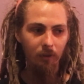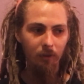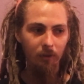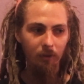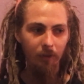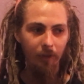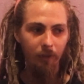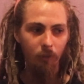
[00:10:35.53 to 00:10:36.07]

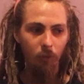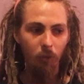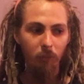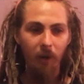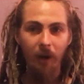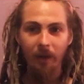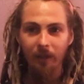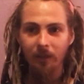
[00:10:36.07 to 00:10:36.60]
like
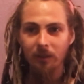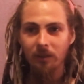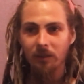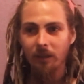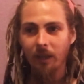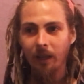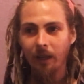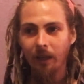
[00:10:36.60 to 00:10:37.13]
robotics
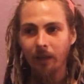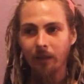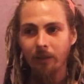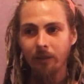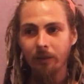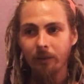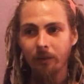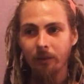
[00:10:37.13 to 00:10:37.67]

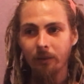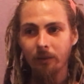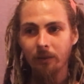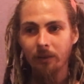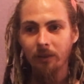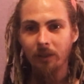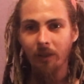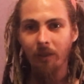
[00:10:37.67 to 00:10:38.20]
and
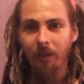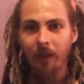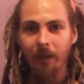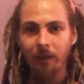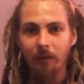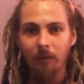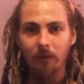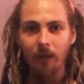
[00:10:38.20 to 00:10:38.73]

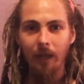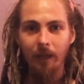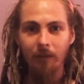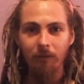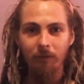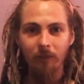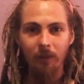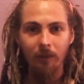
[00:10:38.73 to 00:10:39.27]
synthetic
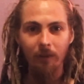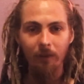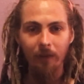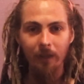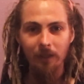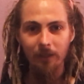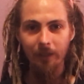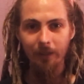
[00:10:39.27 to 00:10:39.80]
life and
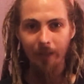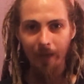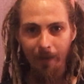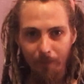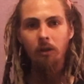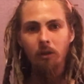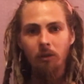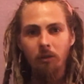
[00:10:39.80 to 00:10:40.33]
things like
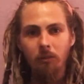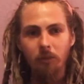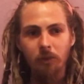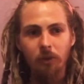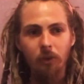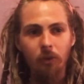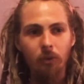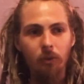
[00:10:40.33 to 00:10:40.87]
that. But
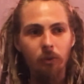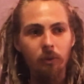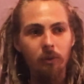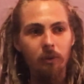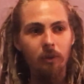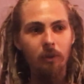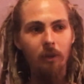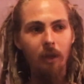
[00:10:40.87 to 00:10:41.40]
so
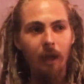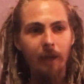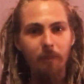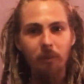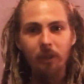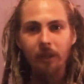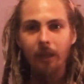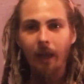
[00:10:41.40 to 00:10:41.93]
I
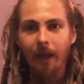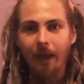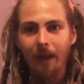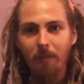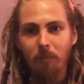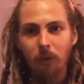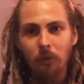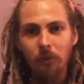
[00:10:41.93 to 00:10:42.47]

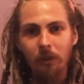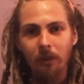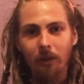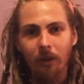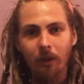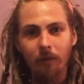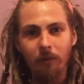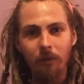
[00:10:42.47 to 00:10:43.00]
had music
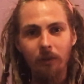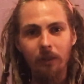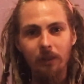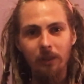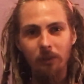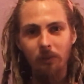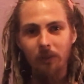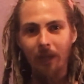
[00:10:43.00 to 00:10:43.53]
on for this.
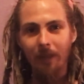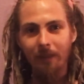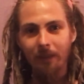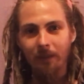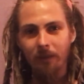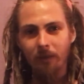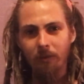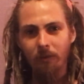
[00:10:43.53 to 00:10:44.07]
This was, I
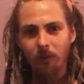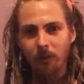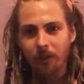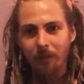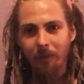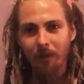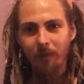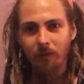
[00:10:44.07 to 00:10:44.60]
think, the first
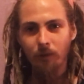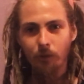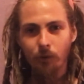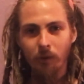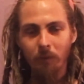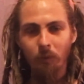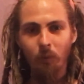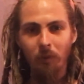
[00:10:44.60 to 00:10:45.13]
time I ever
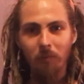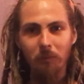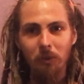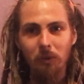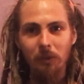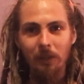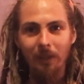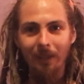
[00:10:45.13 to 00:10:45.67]
tripped with
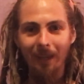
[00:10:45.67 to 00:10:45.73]
music.